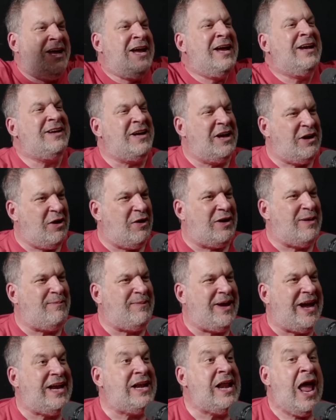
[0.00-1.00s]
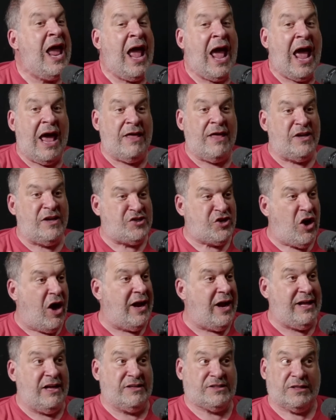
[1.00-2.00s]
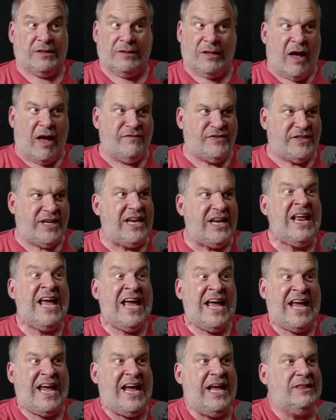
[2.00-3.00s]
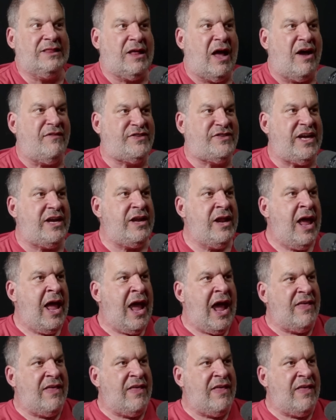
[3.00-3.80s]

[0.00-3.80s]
You know what I mean? And his audience loves it. He loves it.